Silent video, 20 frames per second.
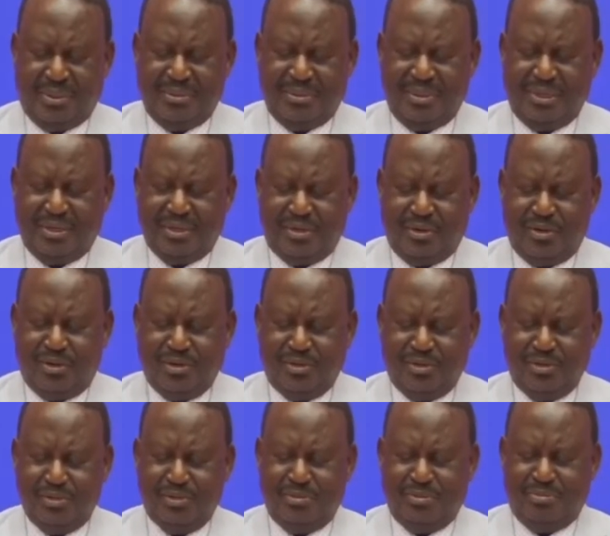When they call
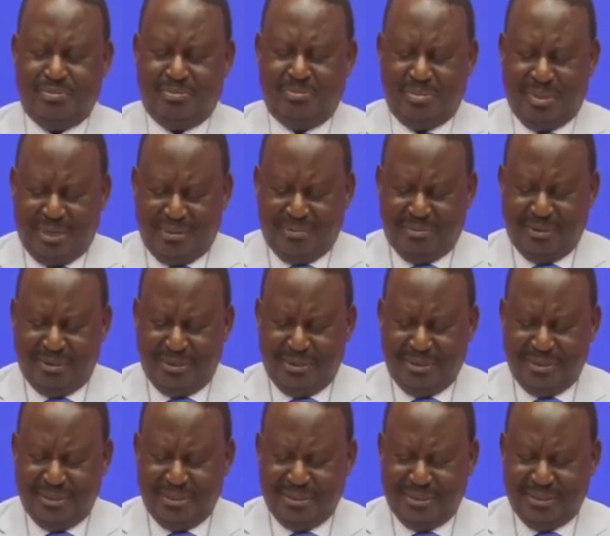you
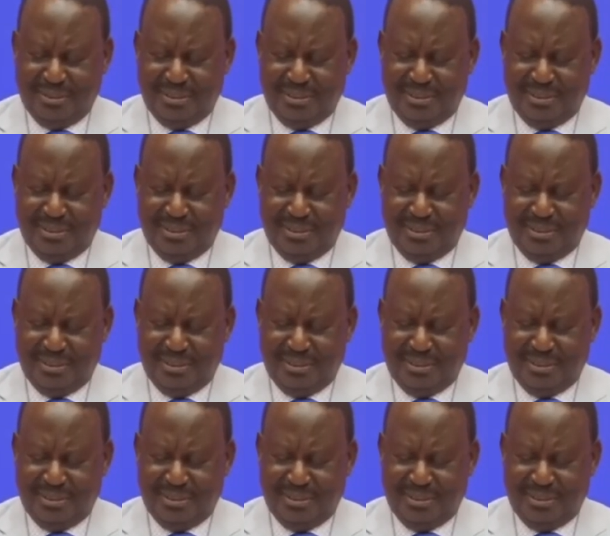Baba